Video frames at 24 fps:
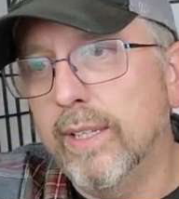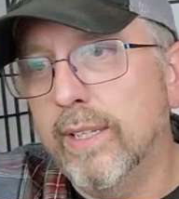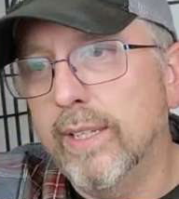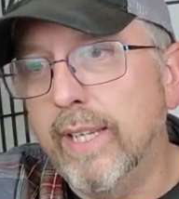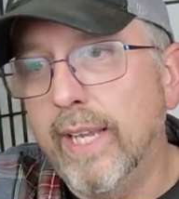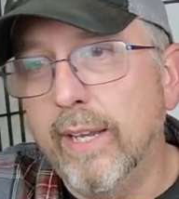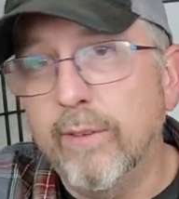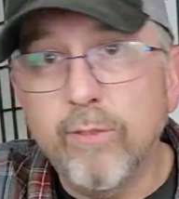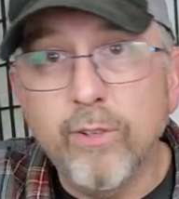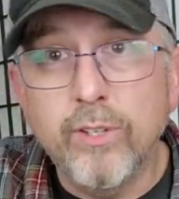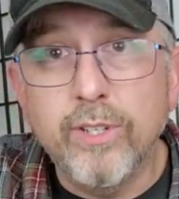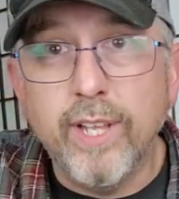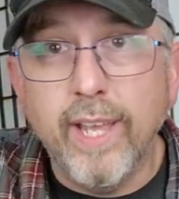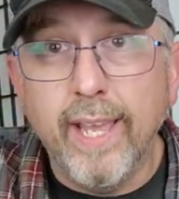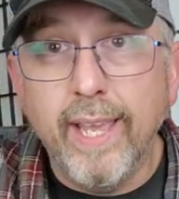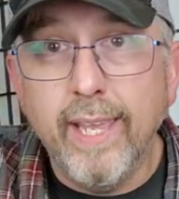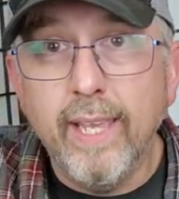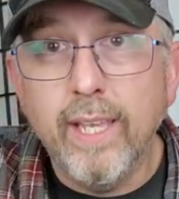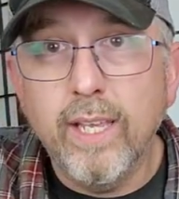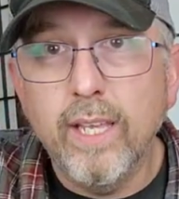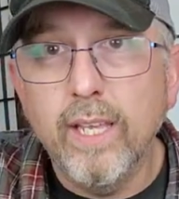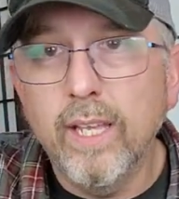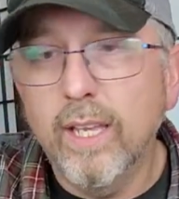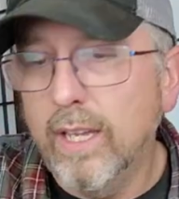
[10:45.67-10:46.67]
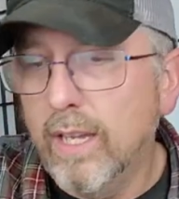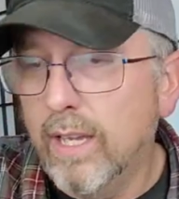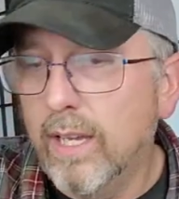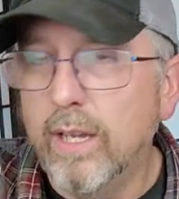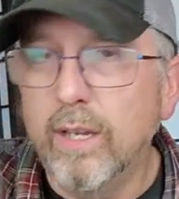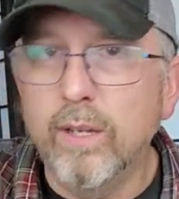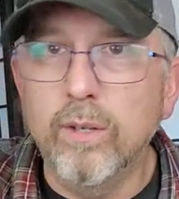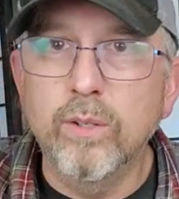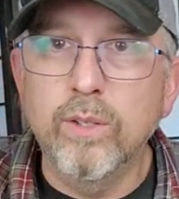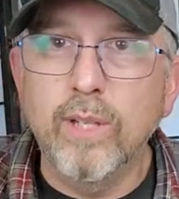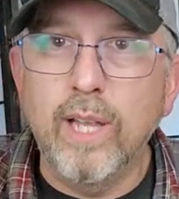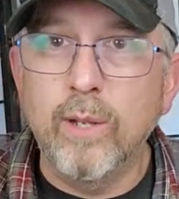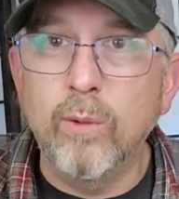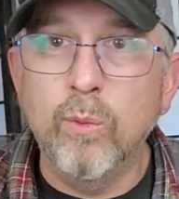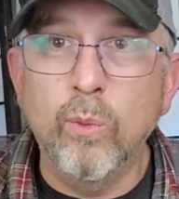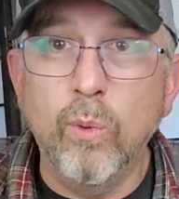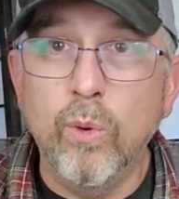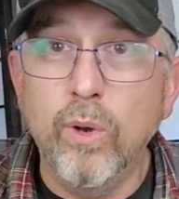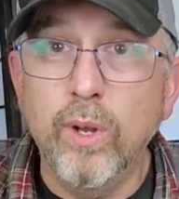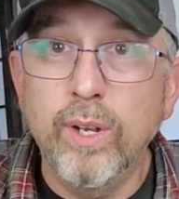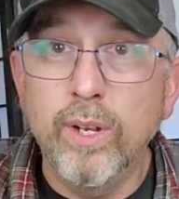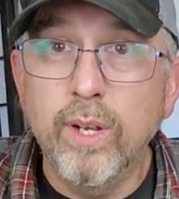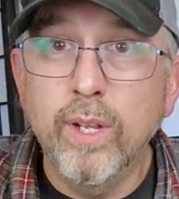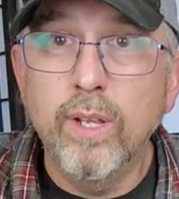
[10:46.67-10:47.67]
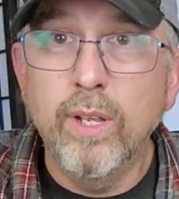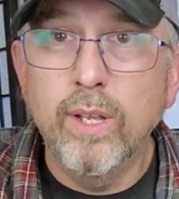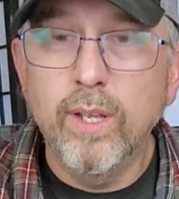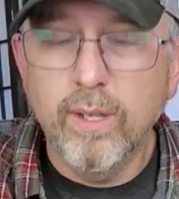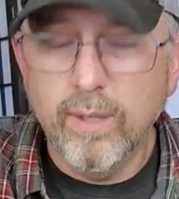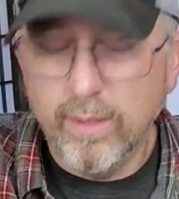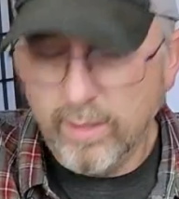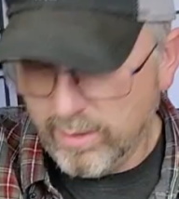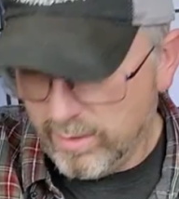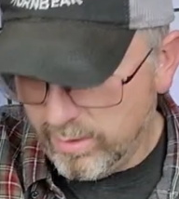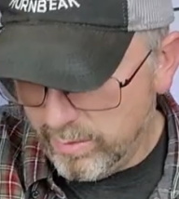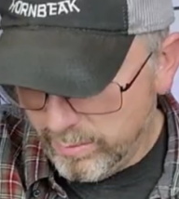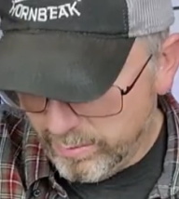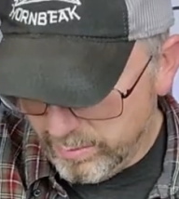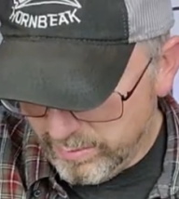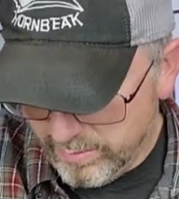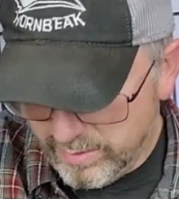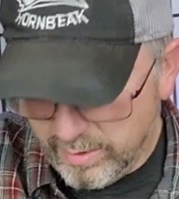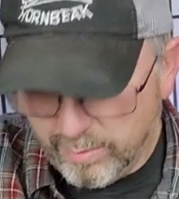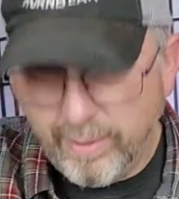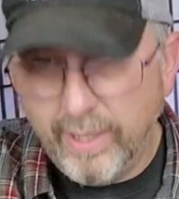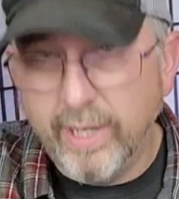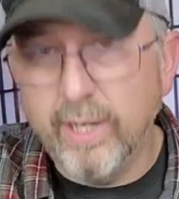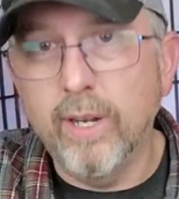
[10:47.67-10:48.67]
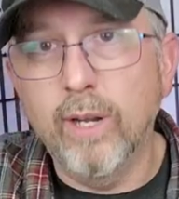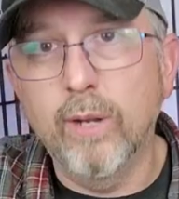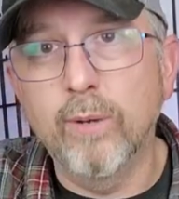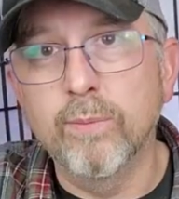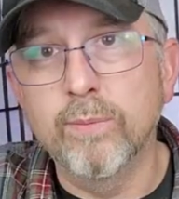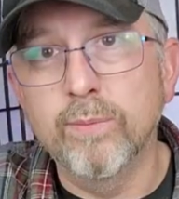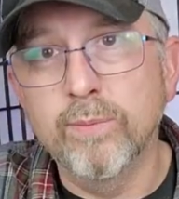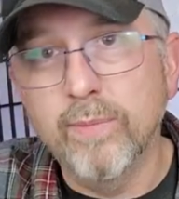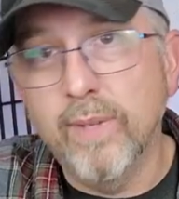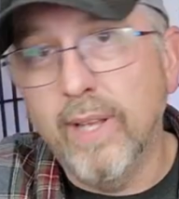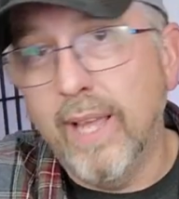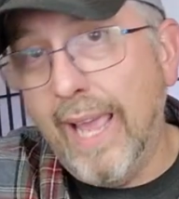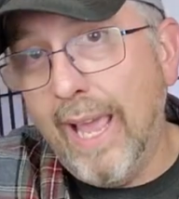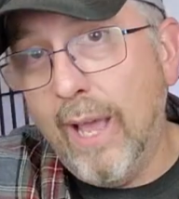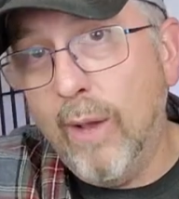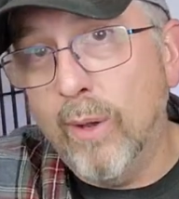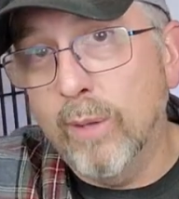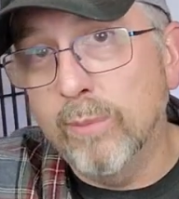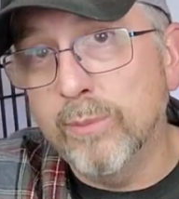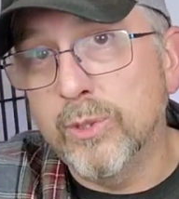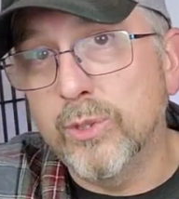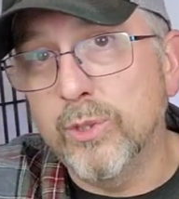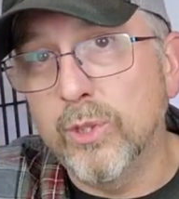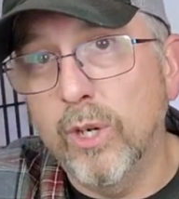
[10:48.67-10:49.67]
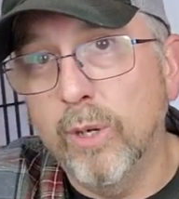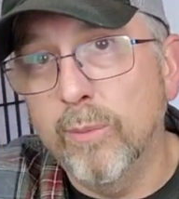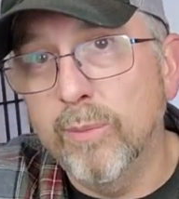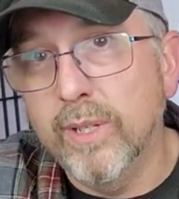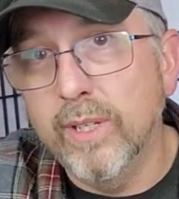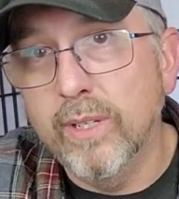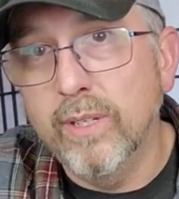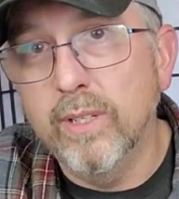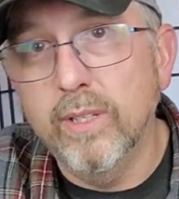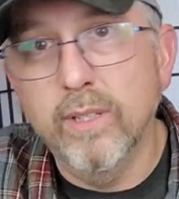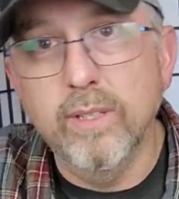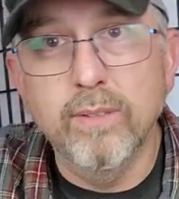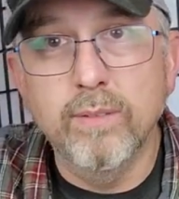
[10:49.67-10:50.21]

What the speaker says: give or take, like one, depending on how I'm strumming,